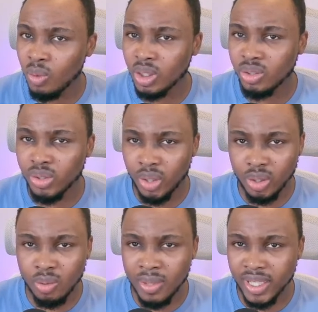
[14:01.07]
what
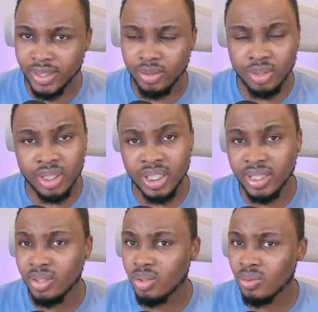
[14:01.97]
documents you
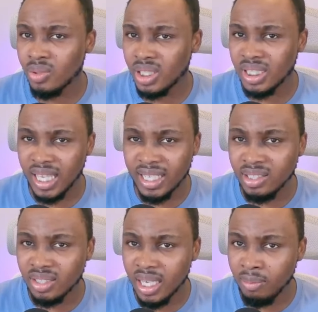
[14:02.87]
need to send
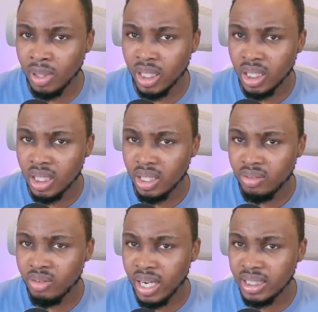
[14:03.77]
to them,
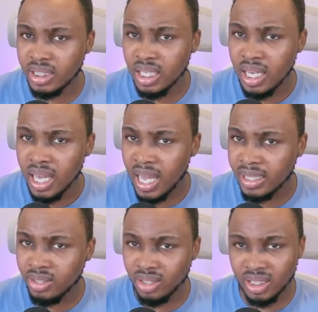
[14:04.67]
right?
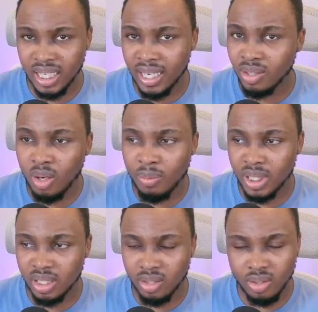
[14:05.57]
And you just scan
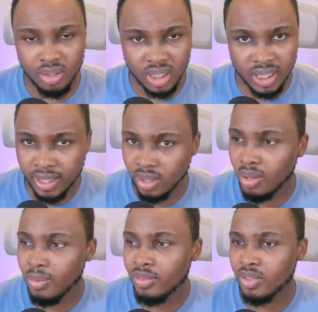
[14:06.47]
copies. So you scan a
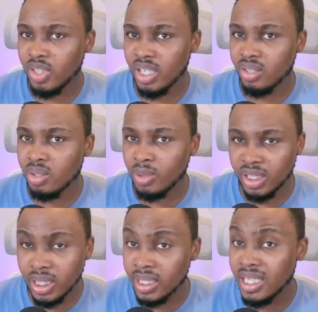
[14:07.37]
copy of your transcript and
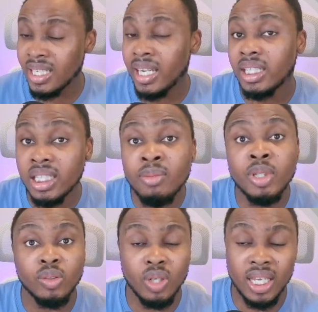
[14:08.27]
send it in an
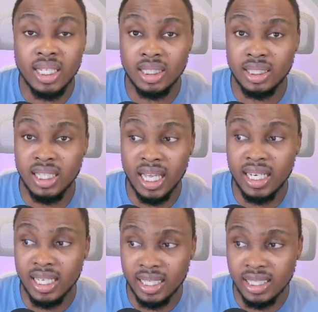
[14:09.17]
email. It's
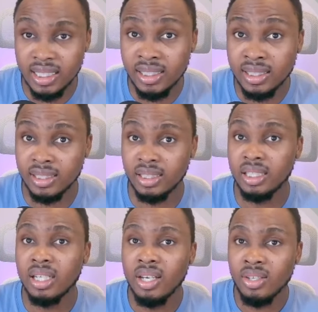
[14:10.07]
that easy.
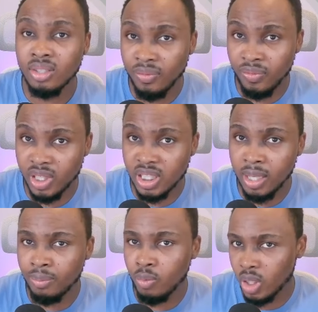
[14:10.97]
So the first
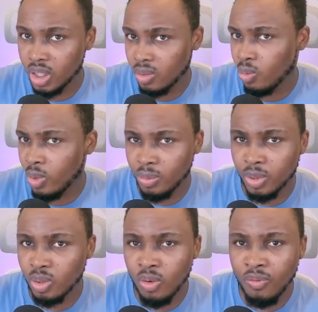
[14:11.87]
step was we're
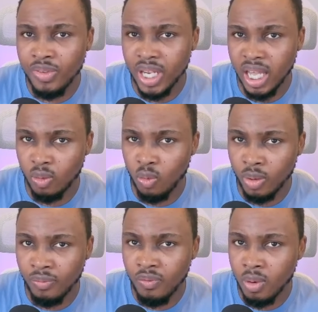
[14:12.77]
supposed to go fill out
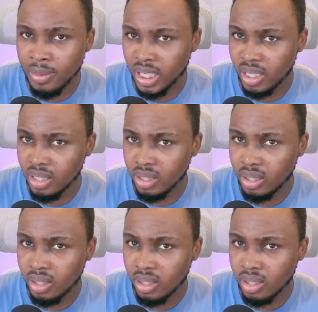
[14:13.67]
one form here.